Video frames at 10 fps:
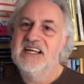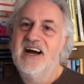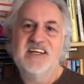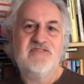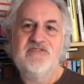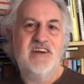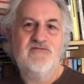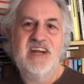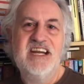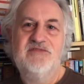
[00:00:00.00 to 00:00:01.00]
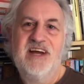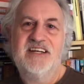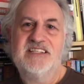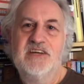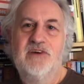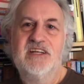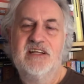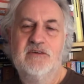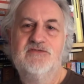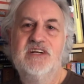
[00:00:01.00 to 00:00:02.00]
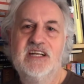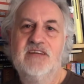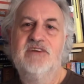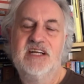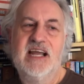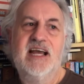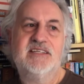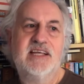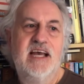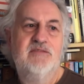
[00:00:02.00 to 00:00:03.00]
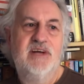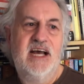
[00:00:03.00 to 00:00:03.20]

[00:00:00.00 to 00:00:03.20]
I didn't really read fantasy writing. I was reading SF,